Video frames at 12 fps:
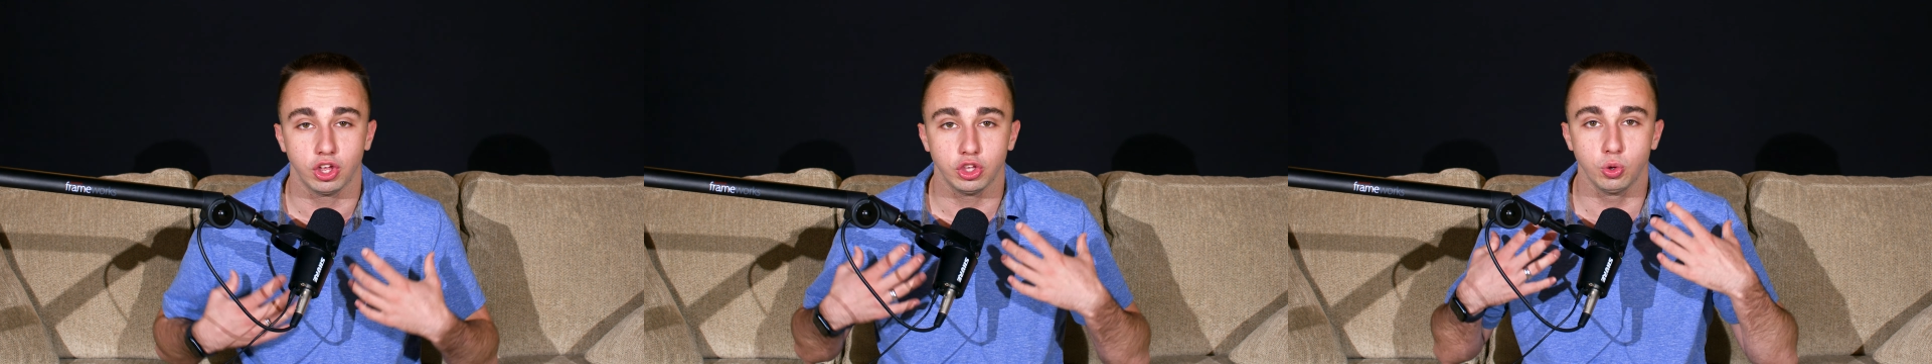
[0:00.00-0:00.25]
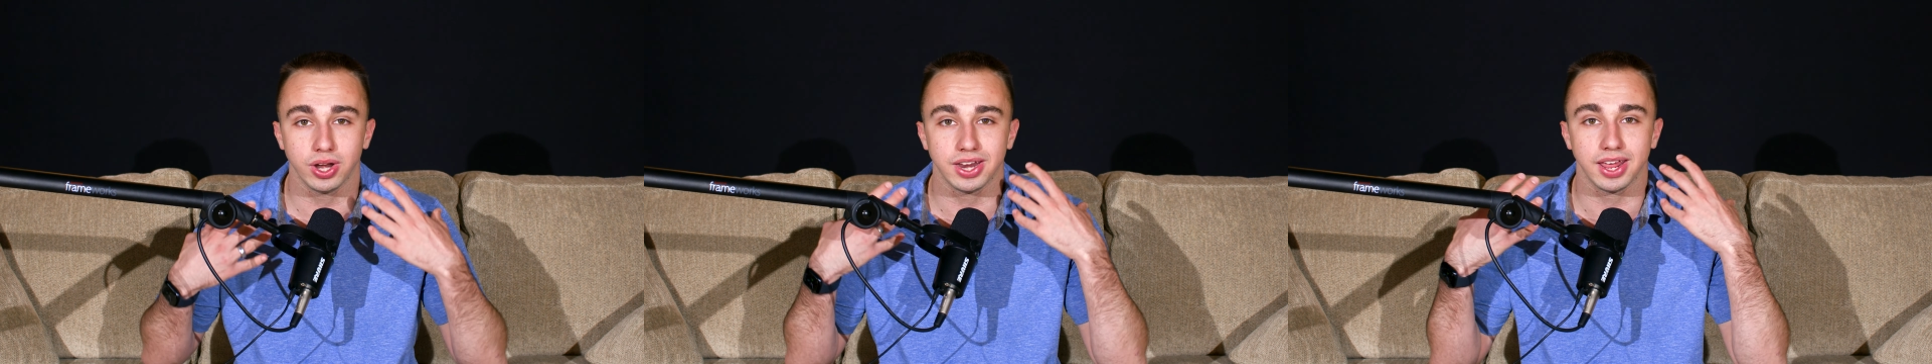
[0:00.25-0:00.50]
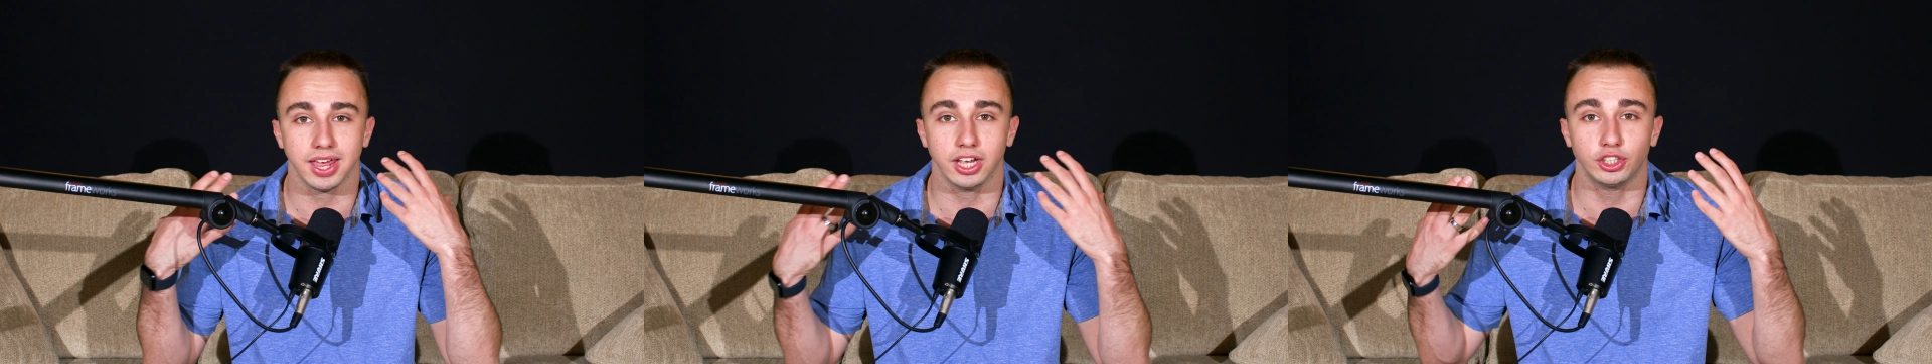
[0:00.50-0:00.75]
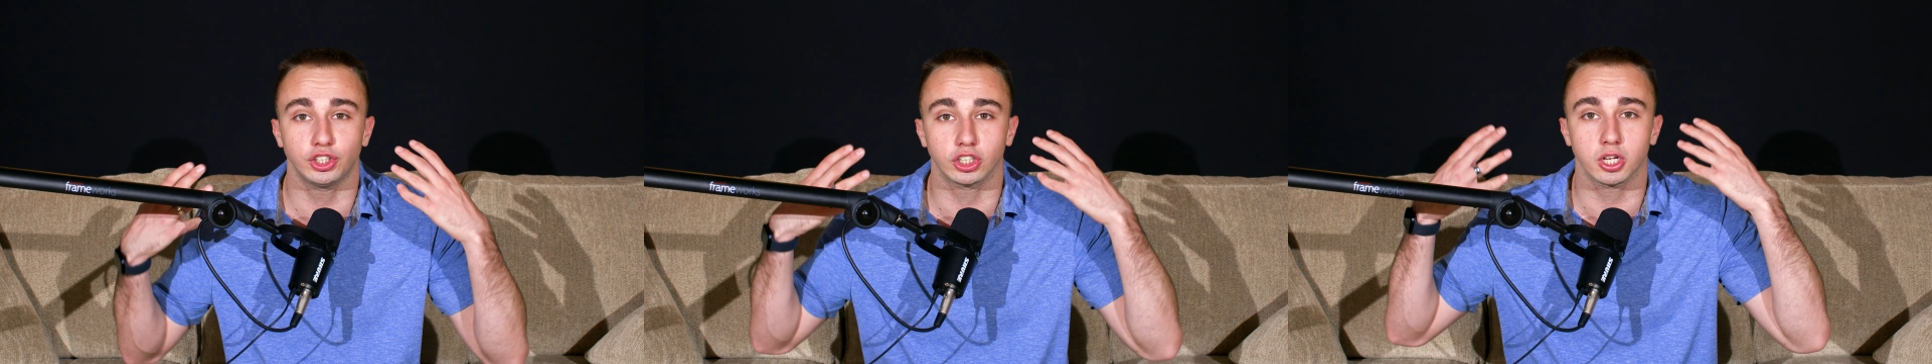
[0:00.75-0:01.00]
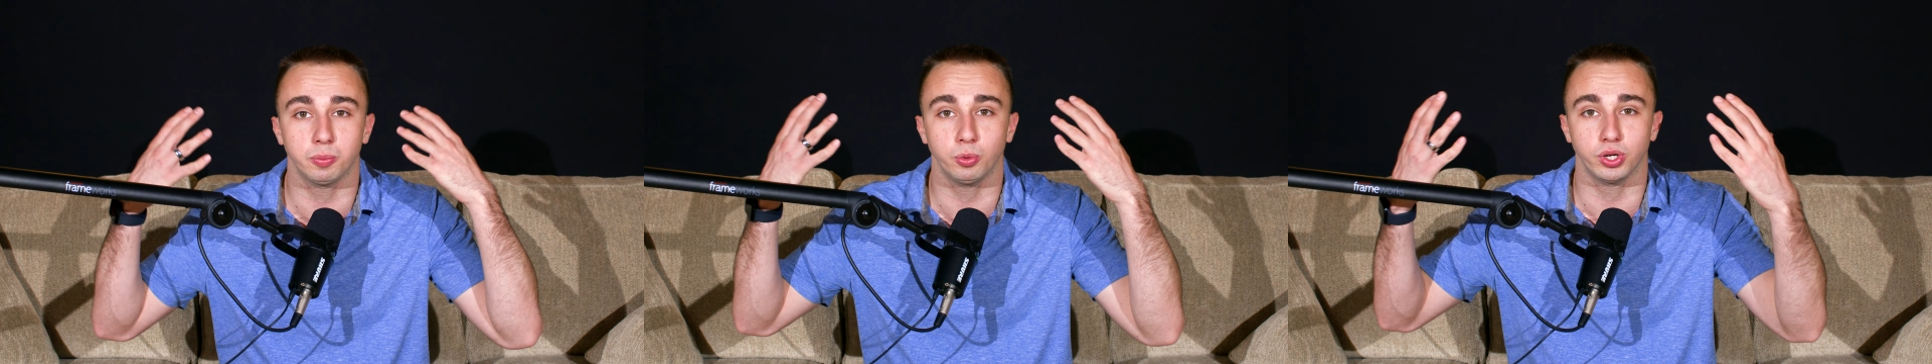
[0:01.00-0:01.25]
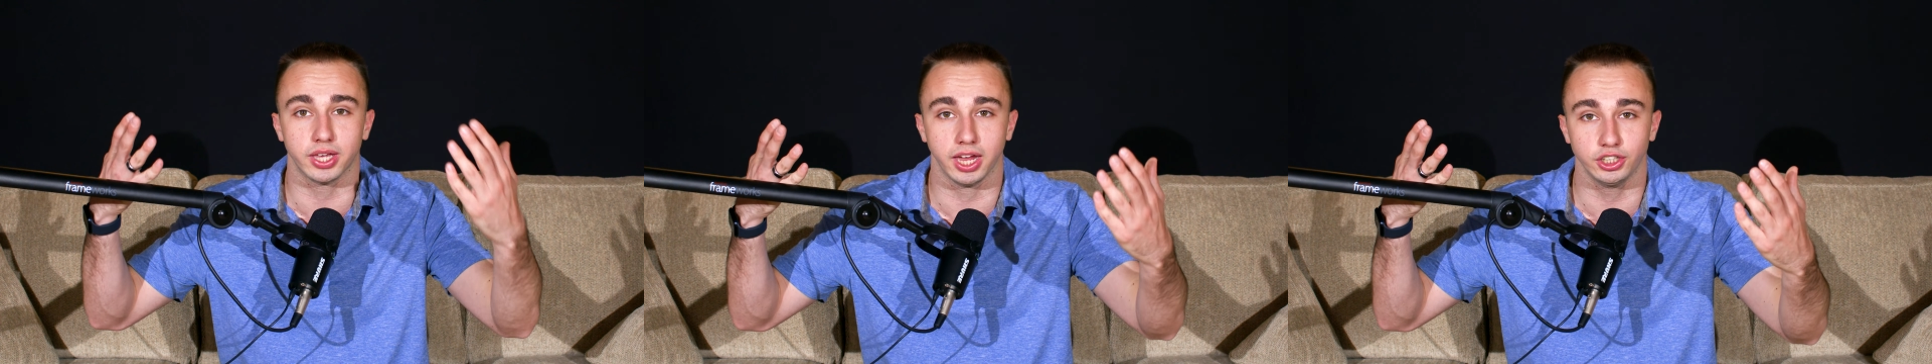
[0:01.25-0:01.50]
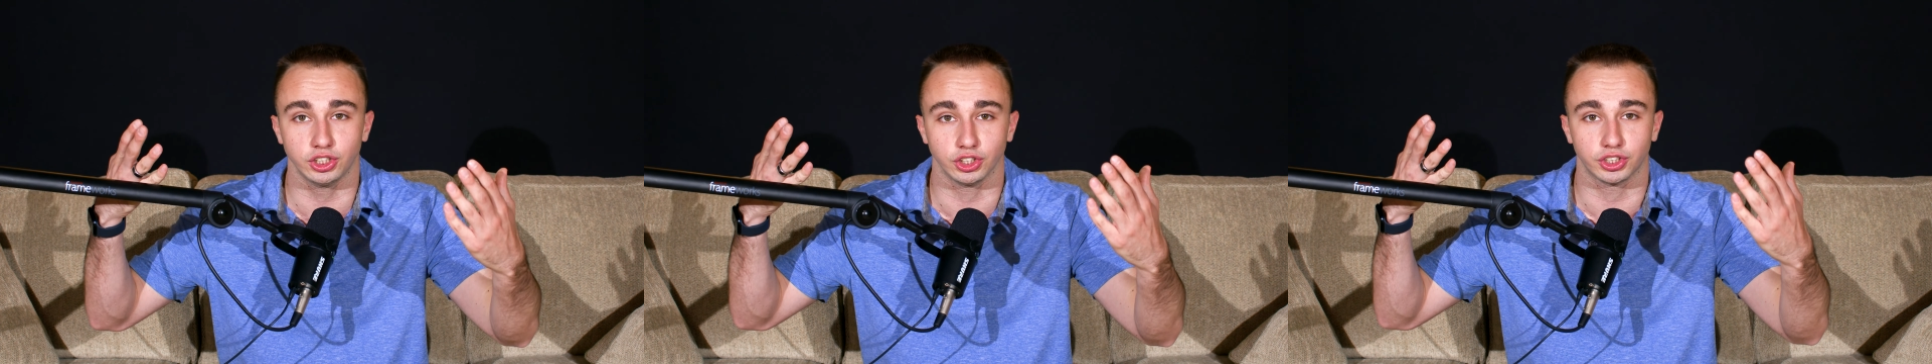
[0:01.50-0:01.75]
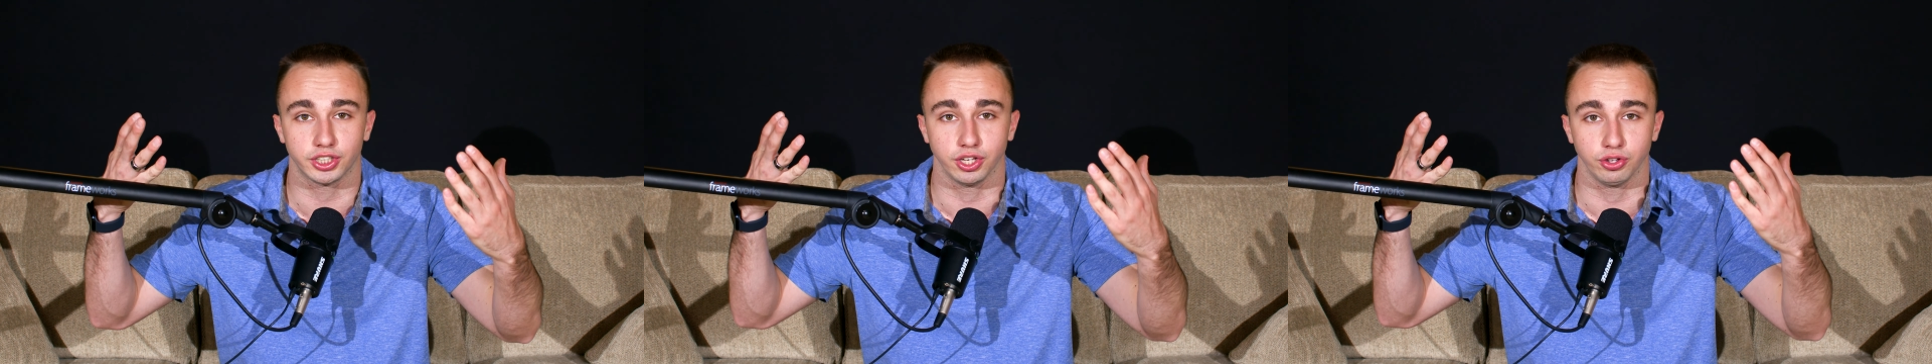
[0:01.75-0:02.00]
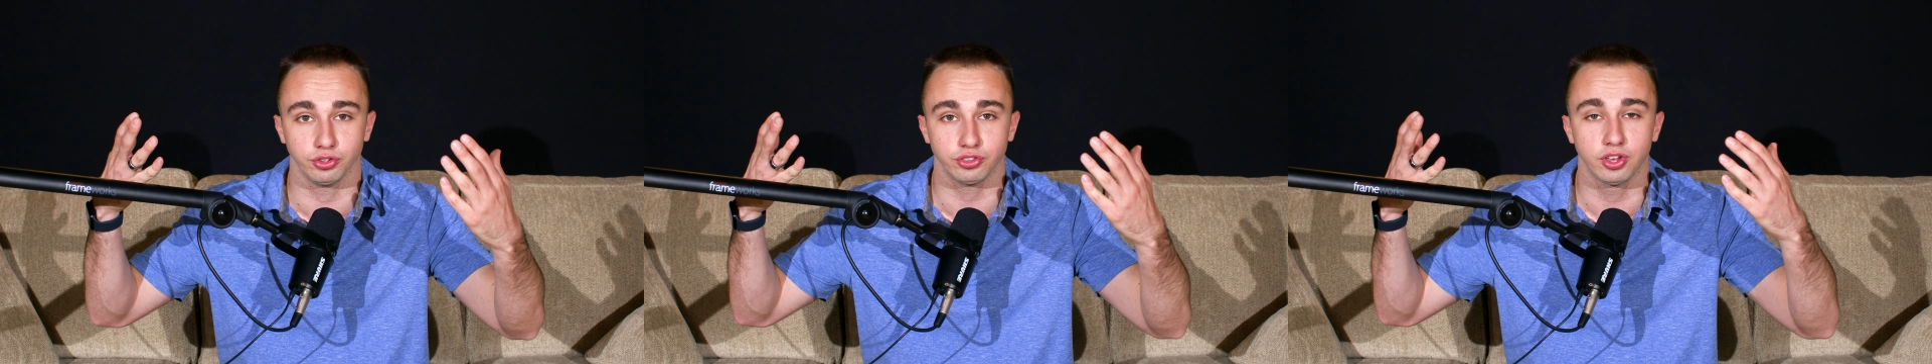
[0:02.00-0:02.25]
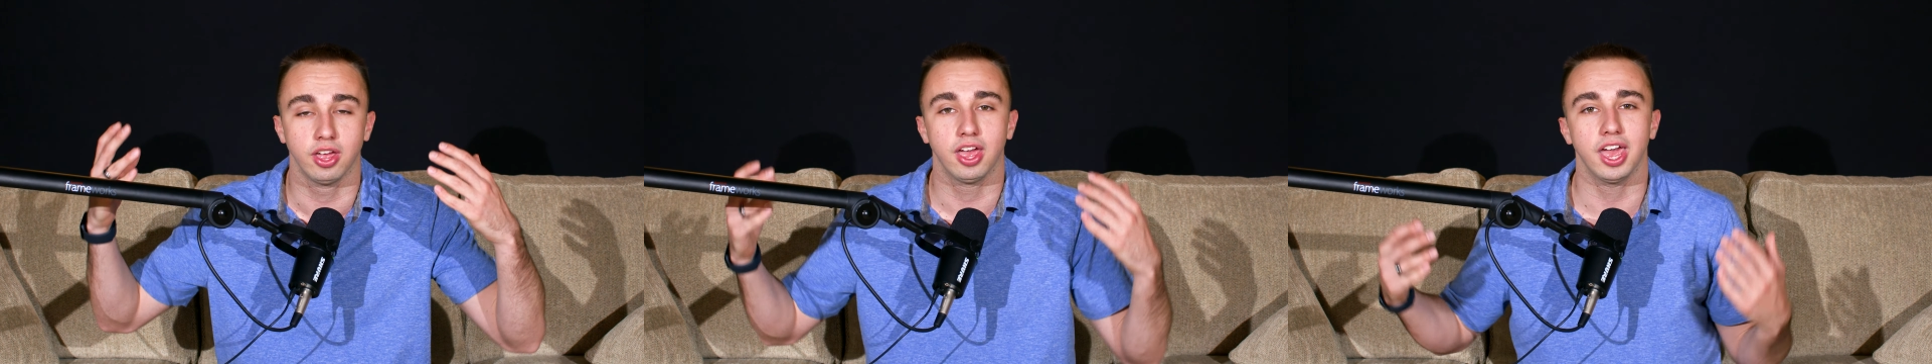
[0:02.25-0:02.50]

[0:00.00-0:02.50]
you enhance your communication skills